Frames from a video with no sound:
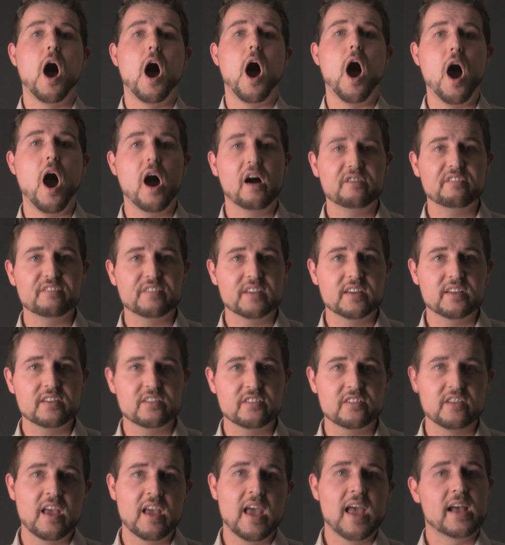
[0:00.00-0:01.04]

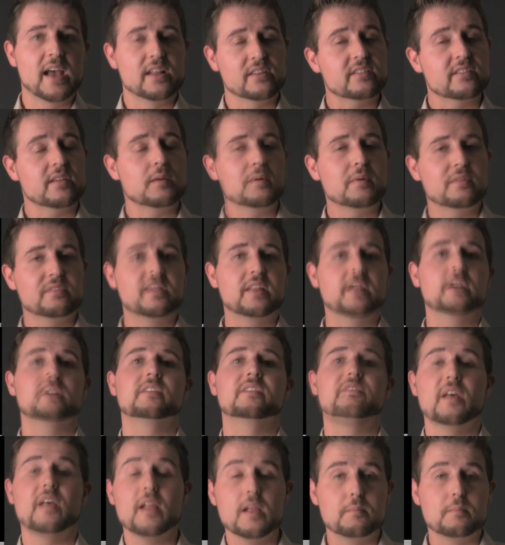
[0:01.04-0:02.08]
Office, and some of their
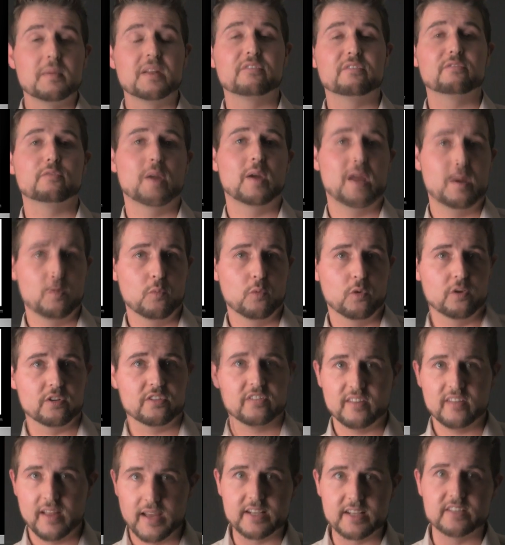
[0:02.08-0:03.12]
development
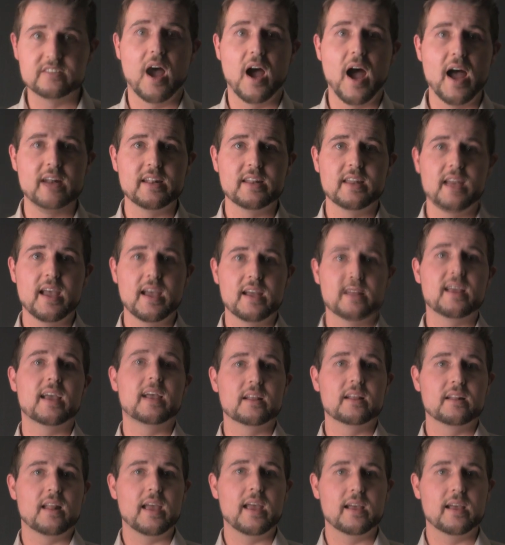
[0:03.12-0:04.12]
frameworks like .NET and,